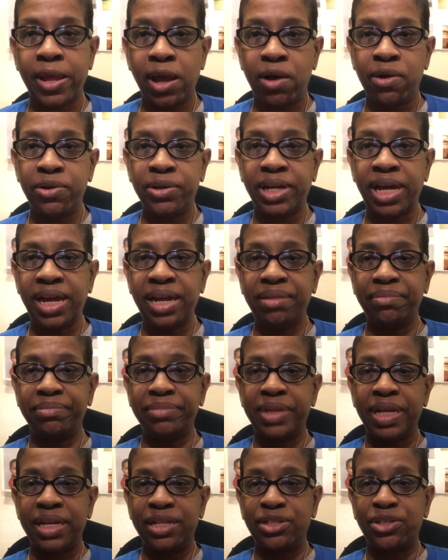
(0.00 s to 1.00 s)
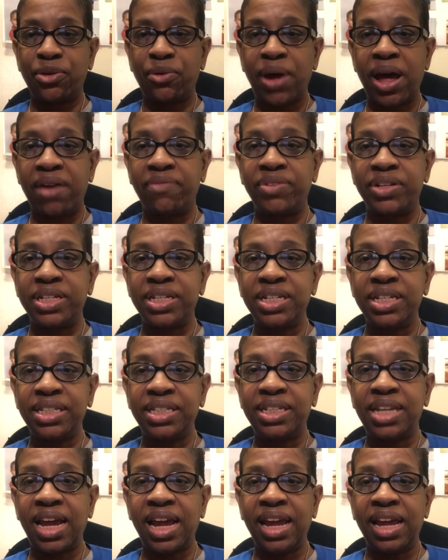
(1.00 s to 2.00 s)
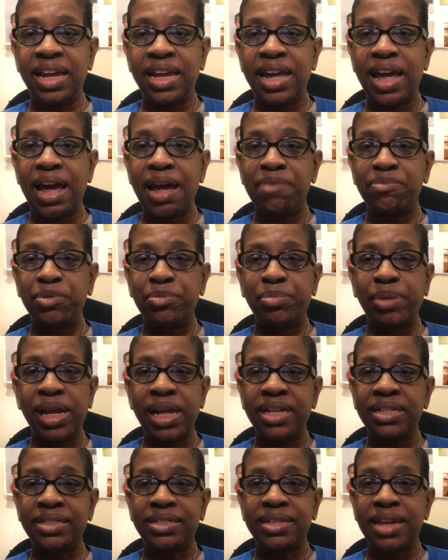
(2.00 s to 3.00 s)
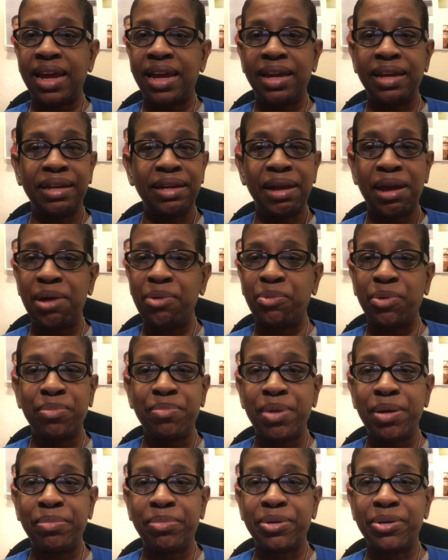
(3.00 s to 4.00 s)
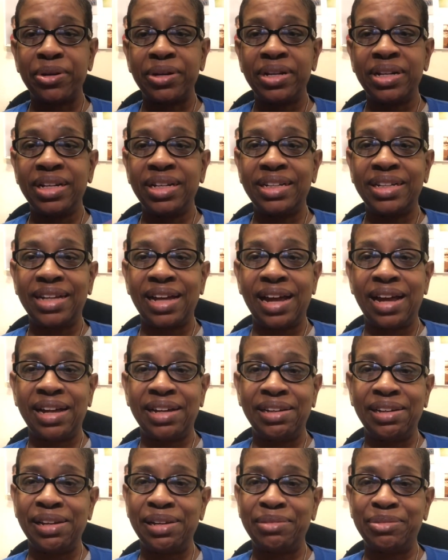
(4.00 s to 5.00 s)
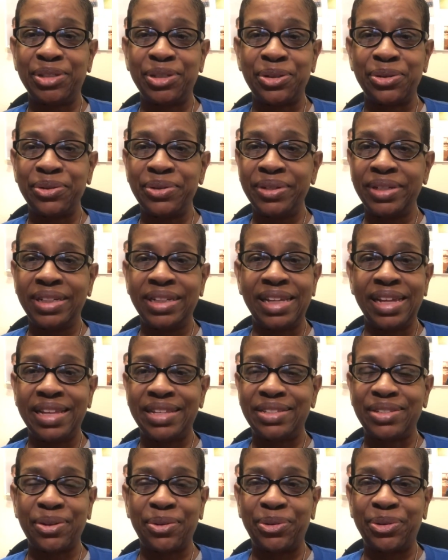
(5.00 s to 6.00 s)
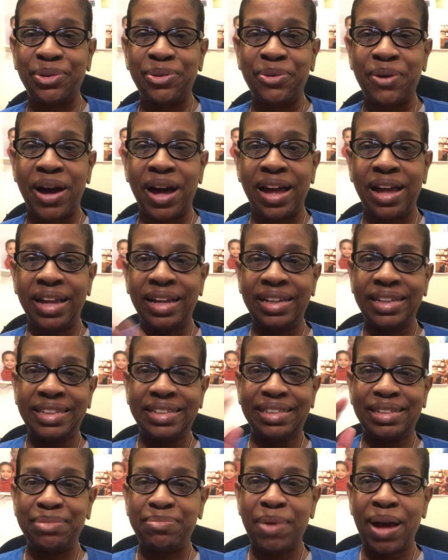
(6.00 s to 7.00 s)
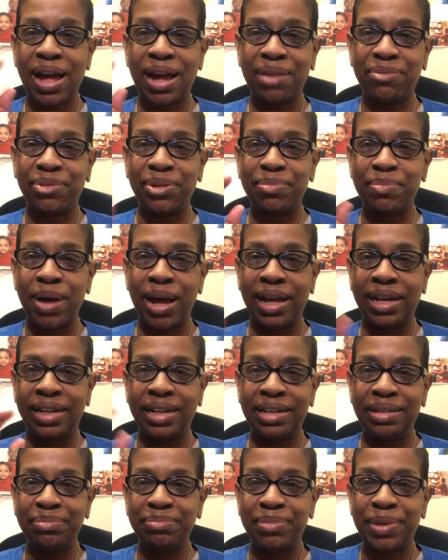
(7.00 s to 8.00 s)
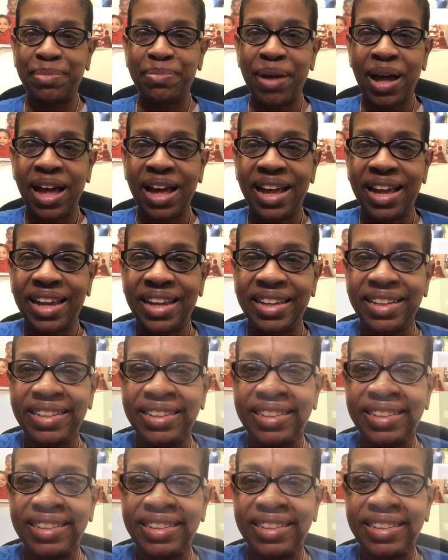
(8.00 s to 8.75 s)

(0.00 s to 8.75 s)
Okay? So have a good day, have a blessed day, and remember, God loves you, and so do I. Goodbye, everybody. Bye-bye.